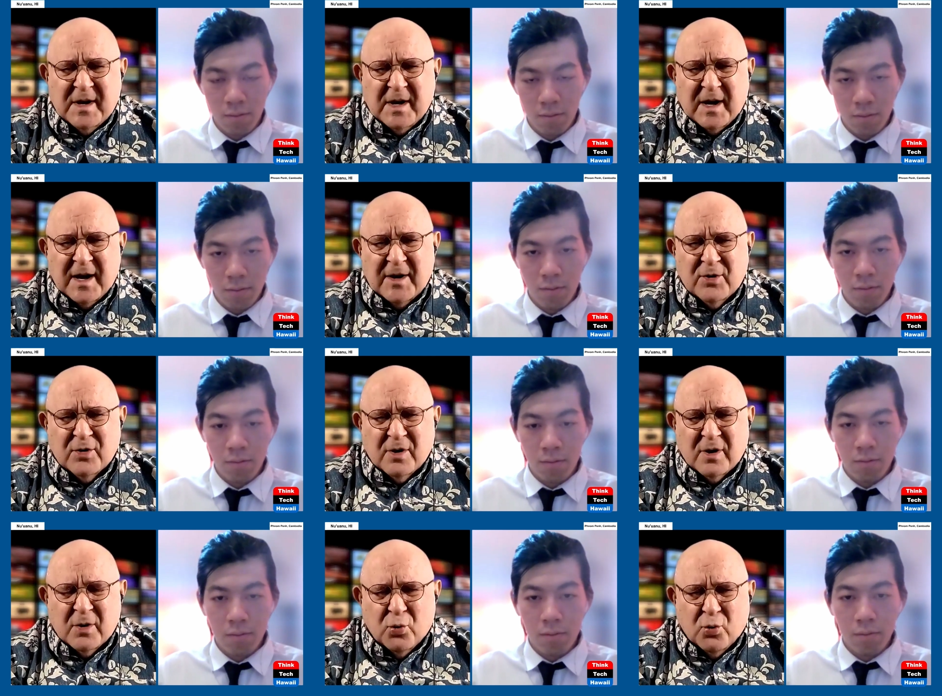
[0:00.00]
Speaker 1: and
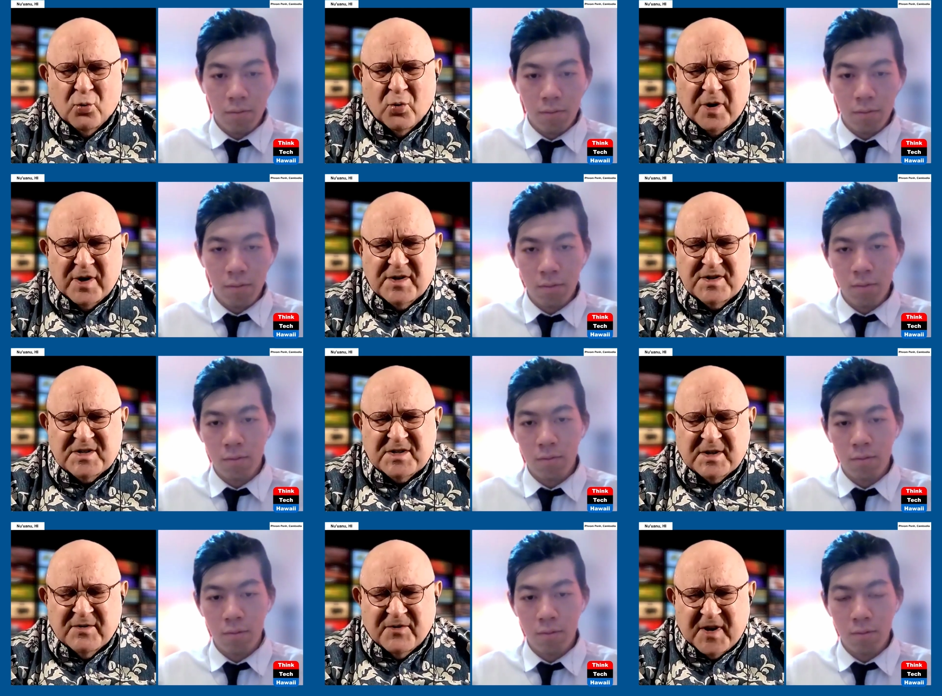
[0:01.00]
uh, who is
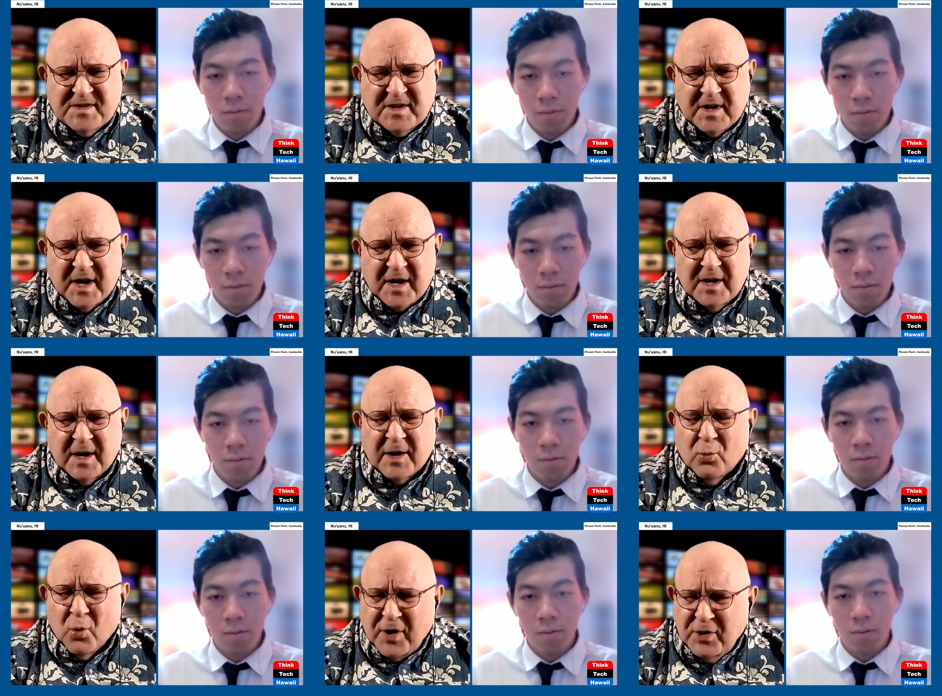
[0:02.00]
investigating,
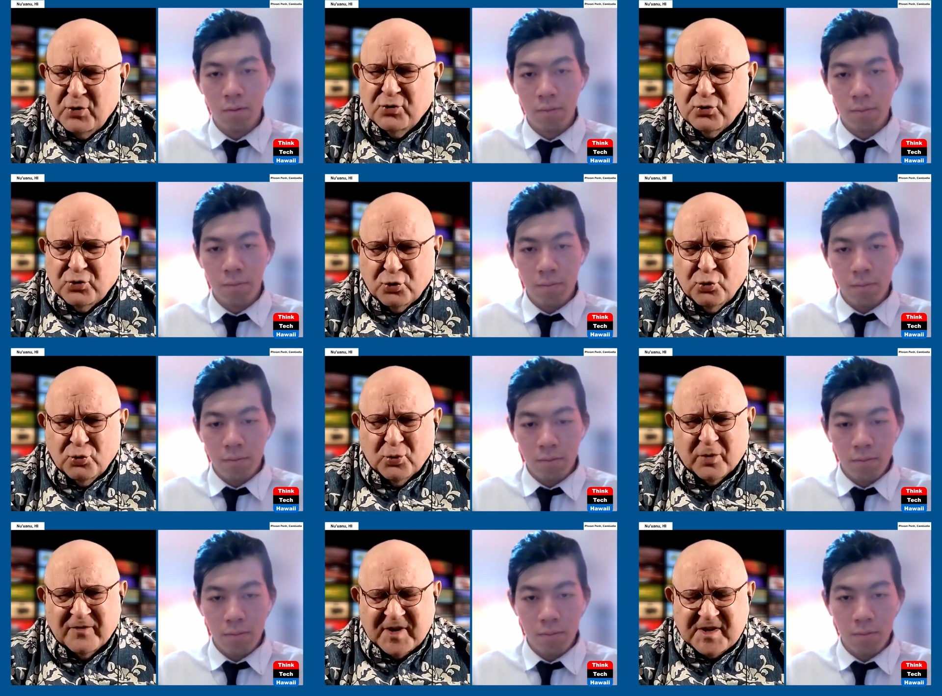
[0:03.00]
and what do you do to
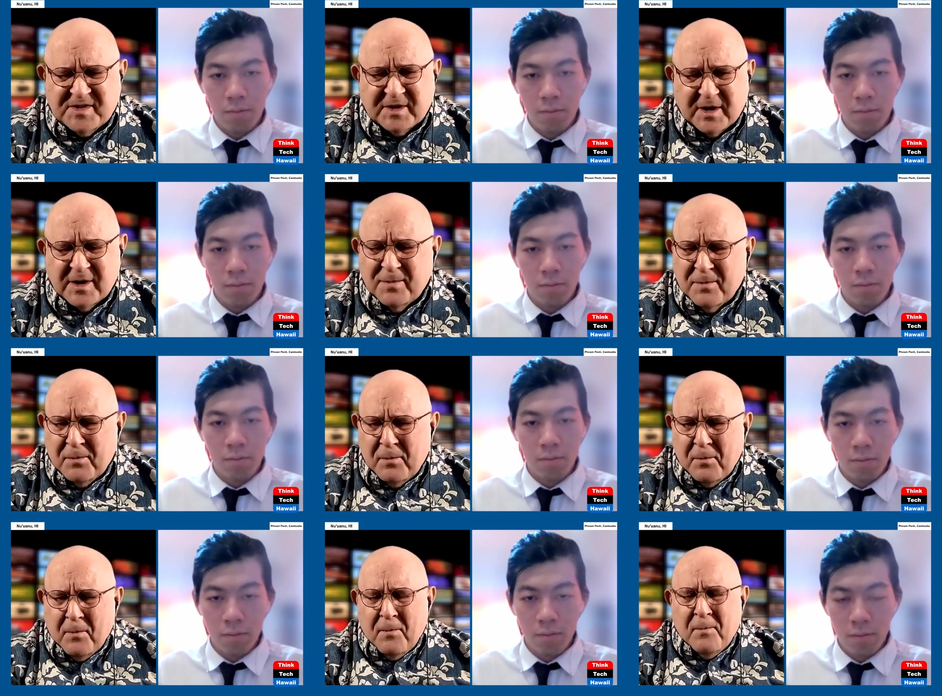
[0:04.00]
investigate?
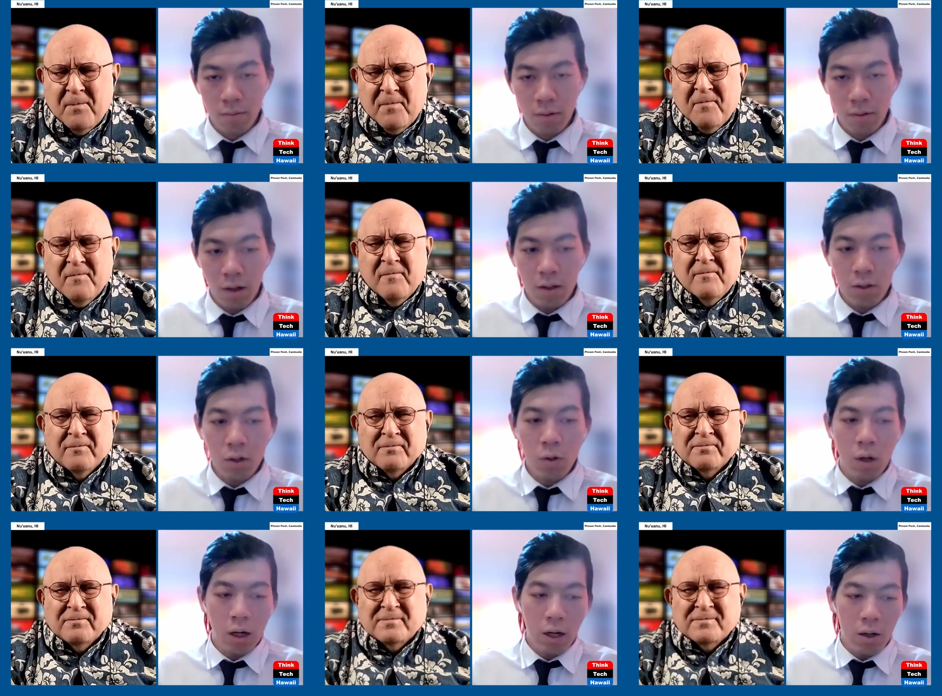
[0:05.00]

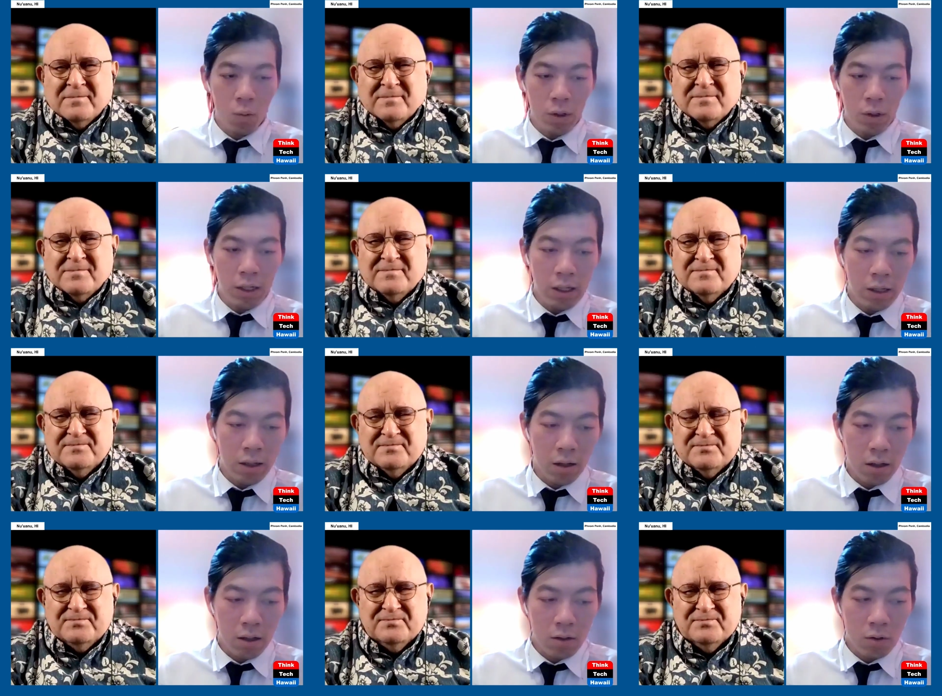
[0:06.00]
Speaker 2: So uh, we
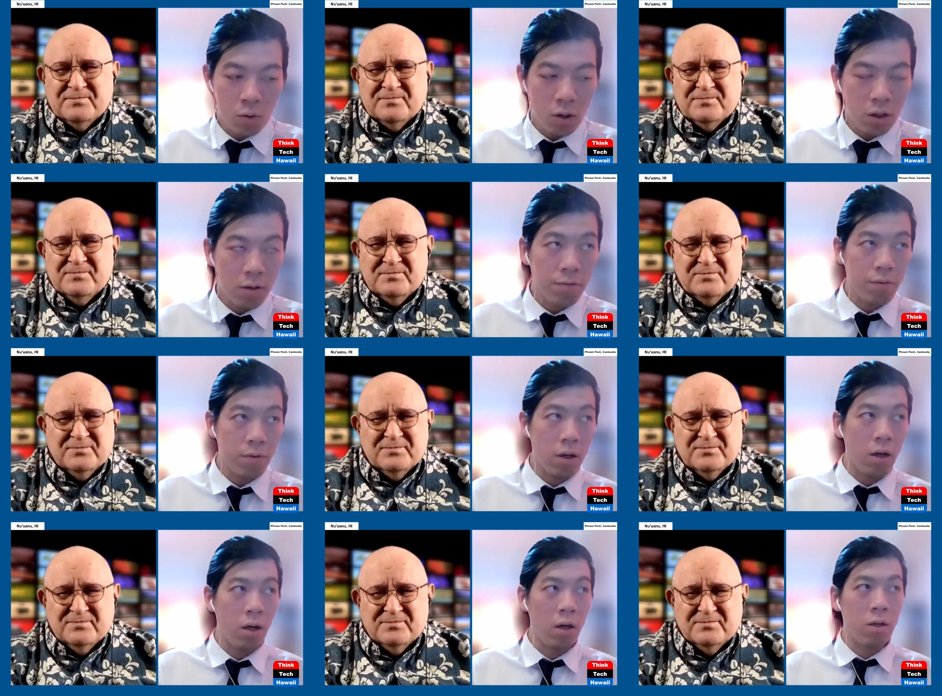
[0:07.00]
sort of
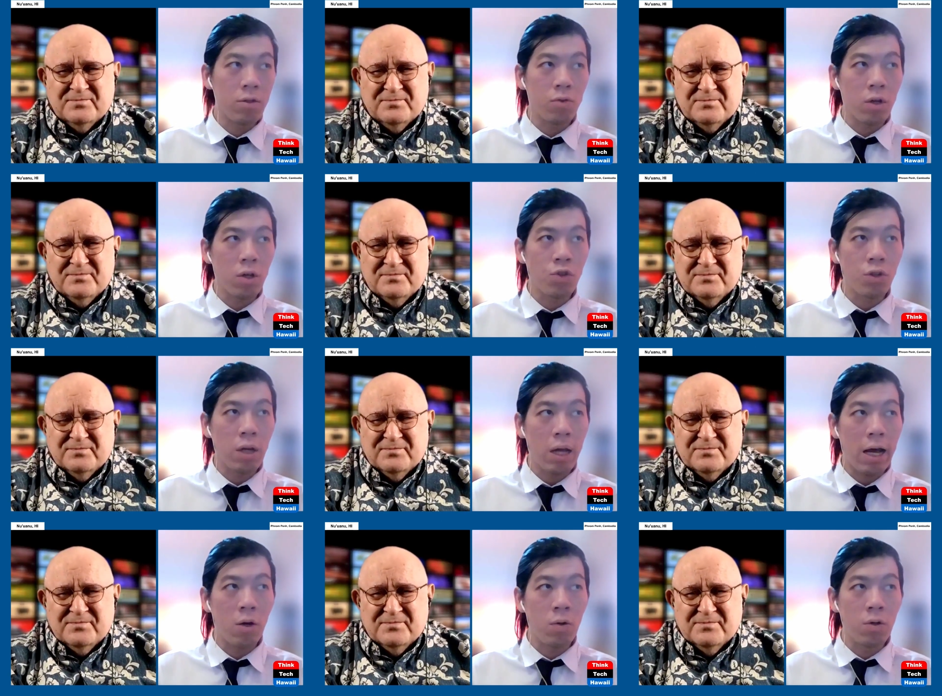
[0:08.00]
uh, structured
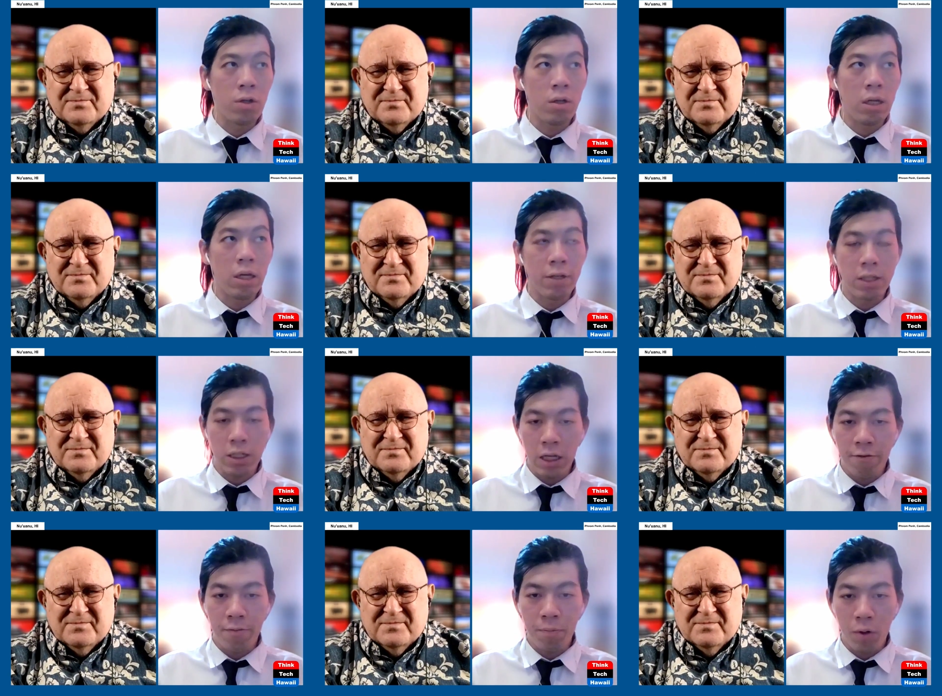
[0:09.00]
our
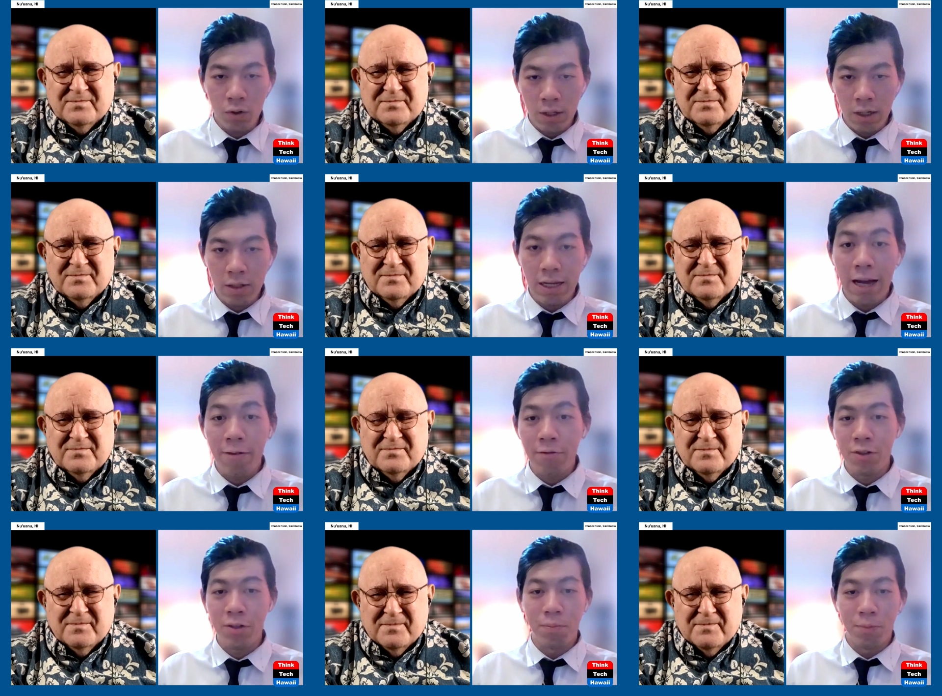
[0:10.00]
investigative process
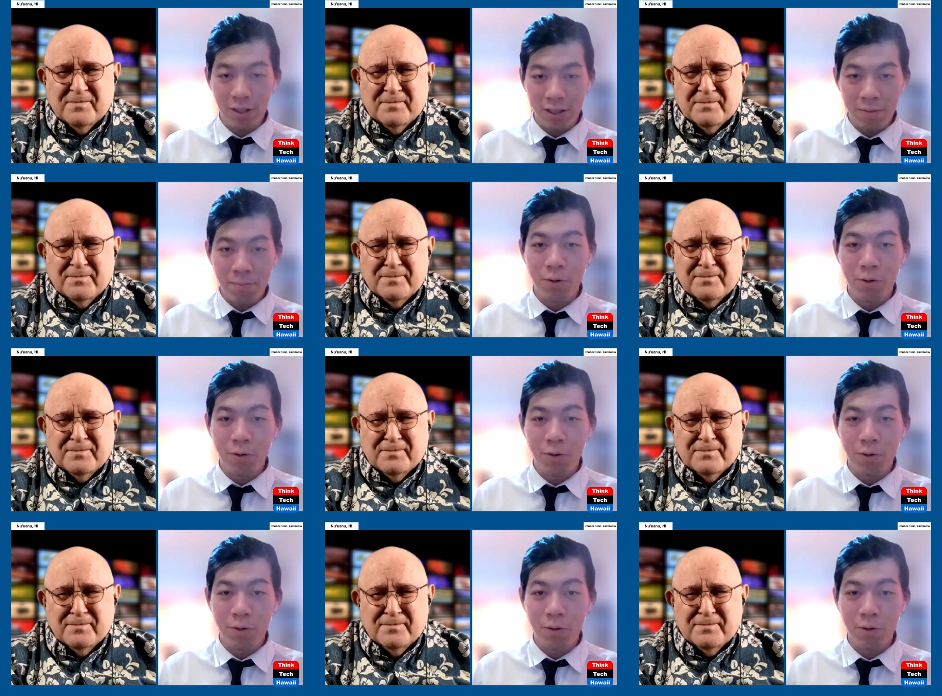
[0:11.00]
after the Berkeley